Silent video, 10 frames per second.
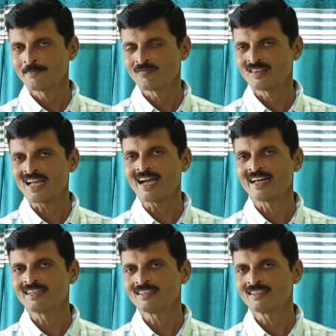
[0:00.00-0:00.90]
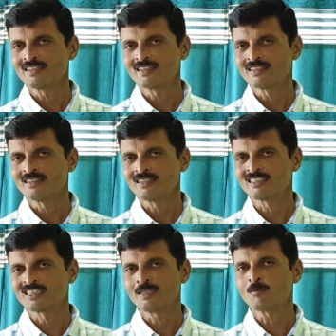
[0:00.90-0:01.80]
than the
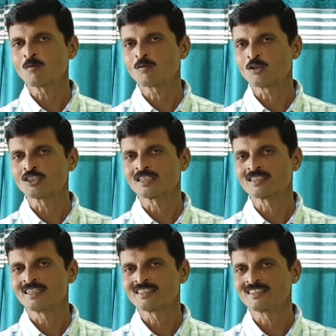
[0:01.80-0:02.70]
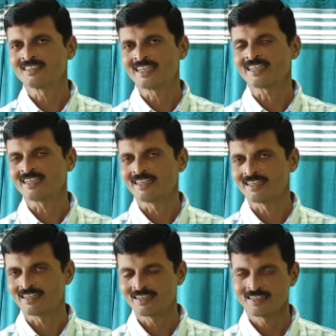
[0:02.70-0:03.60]
stream of consciousness
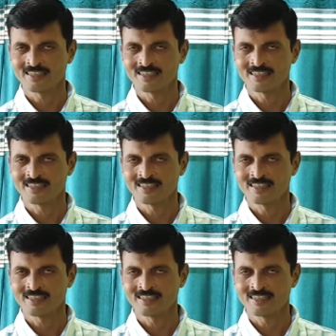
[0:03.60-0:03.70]
technique.